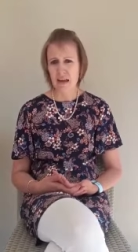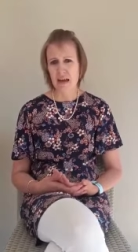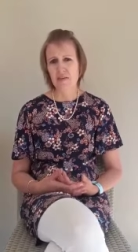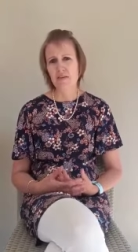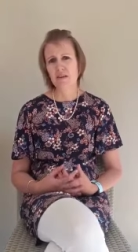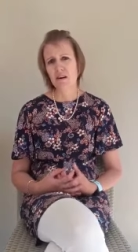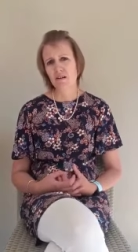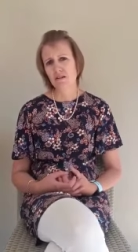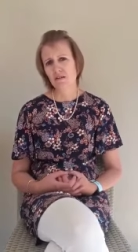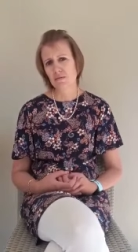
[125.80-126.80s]
And then the
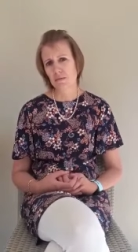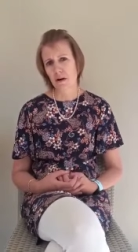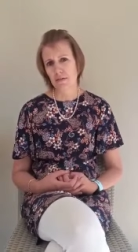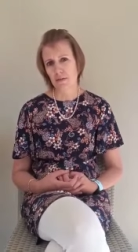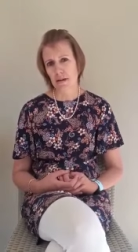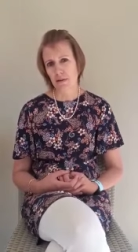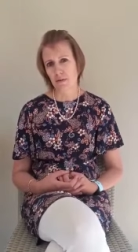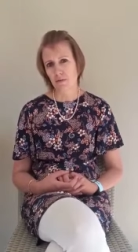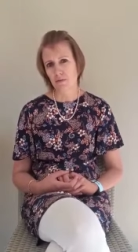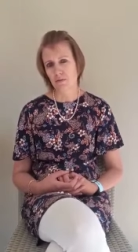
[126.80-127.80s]
last part that I
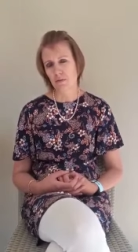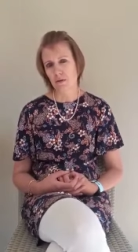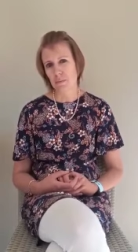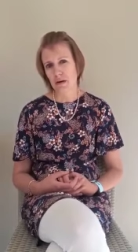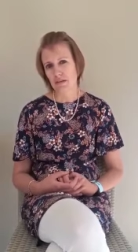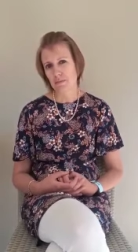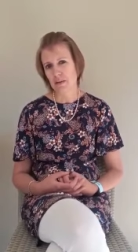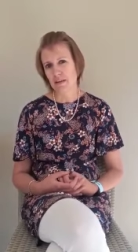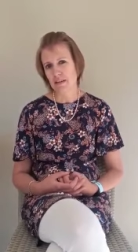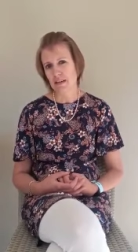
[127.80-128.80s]
thought of about
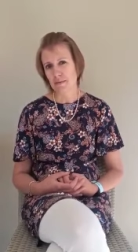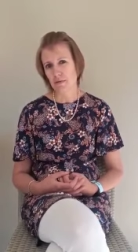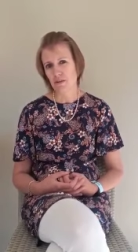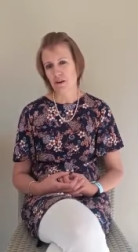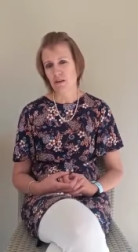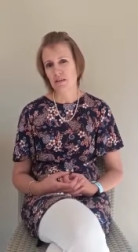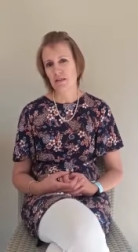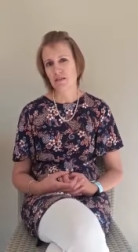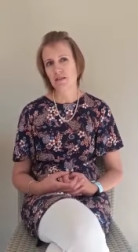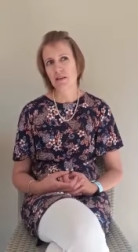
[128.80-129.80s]
spending time with God
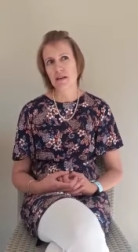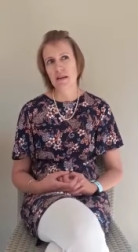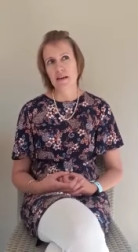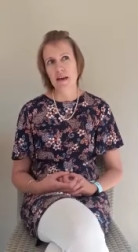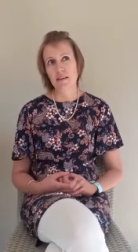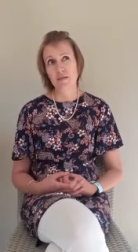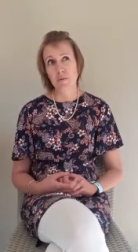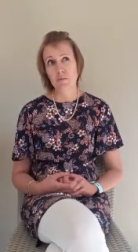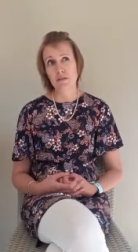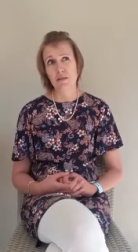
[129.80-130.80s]
is, and it's
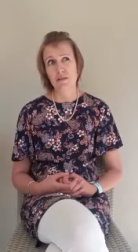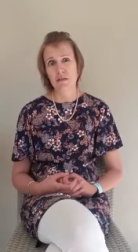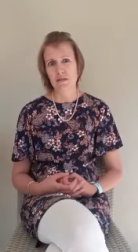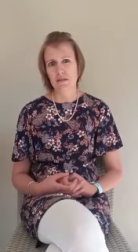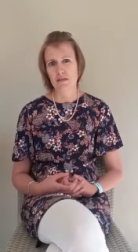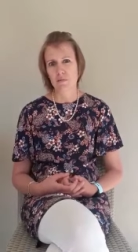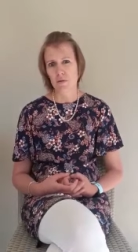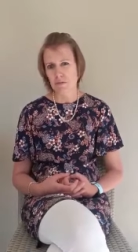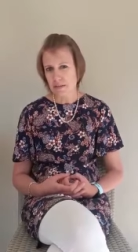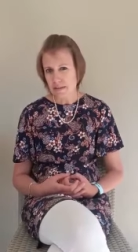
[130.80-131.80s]
probably the thing that's
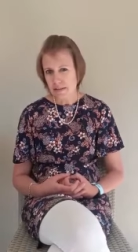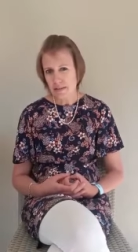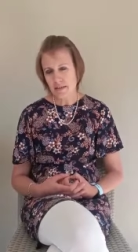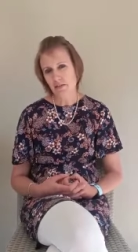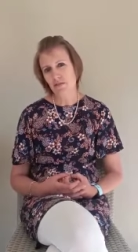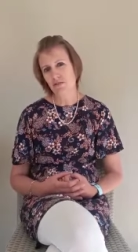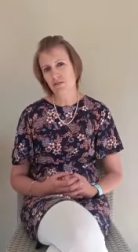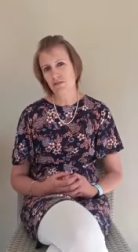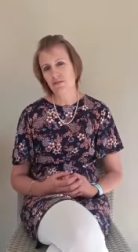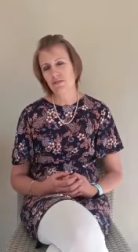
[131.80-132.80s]
probably the easiest to
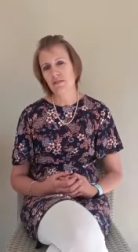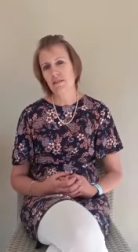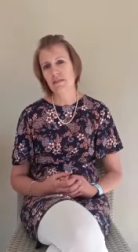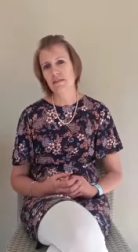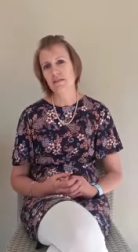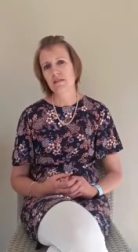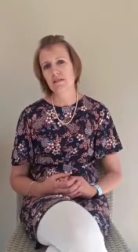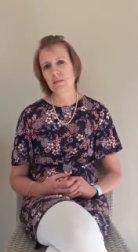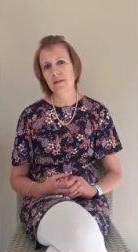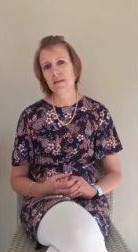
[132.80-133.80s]
do, is
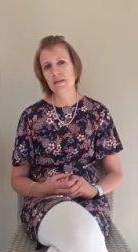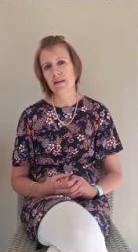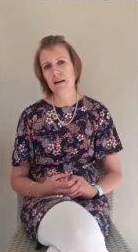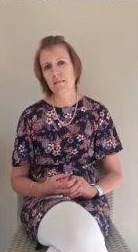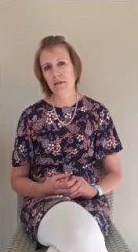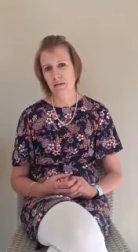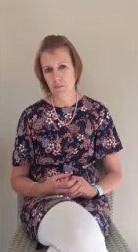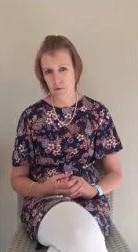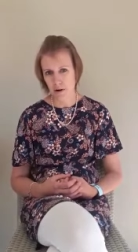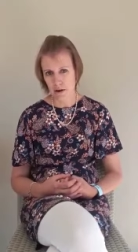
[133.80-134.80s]
spending time in
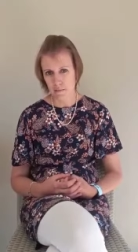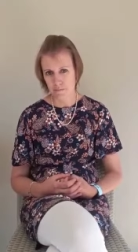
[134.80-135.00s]
prayer.